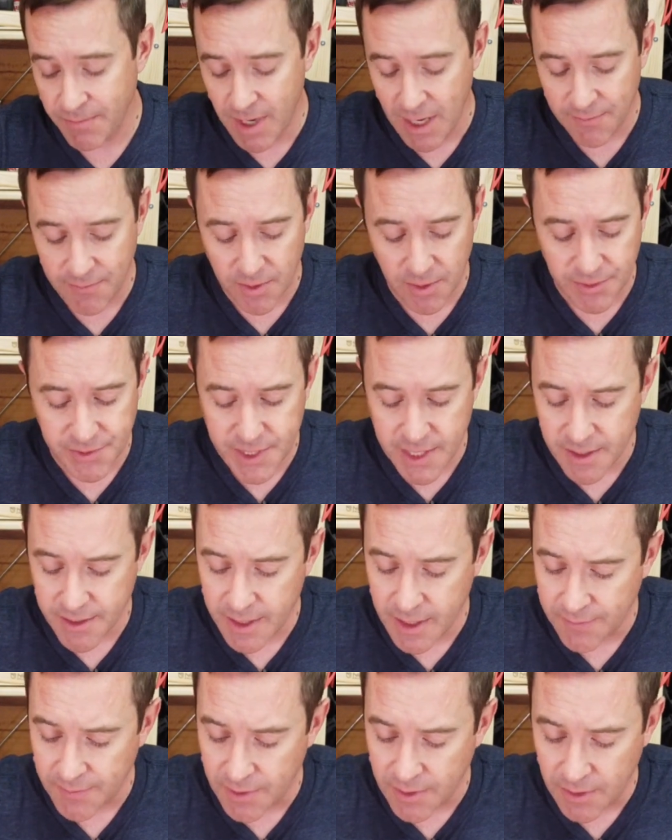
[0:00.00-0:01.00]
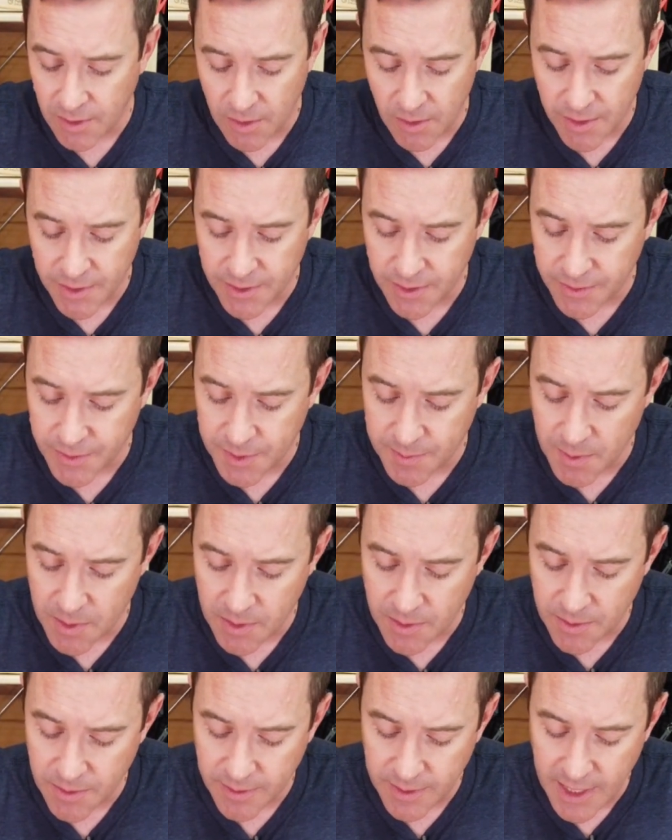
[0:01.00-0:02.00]
You have an old Daredevil or an old
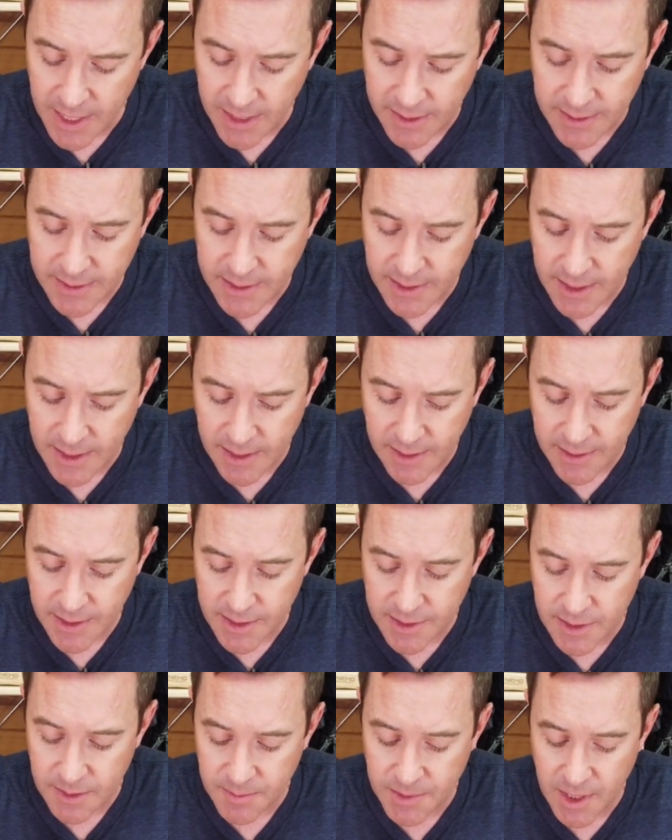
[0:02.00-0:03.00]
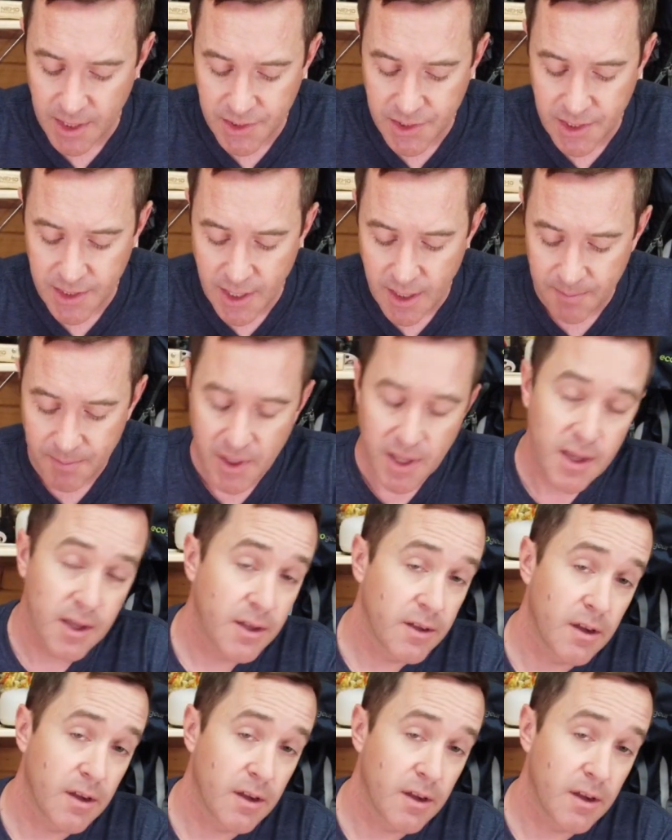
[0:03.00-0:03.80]
spoon that needs some touching up.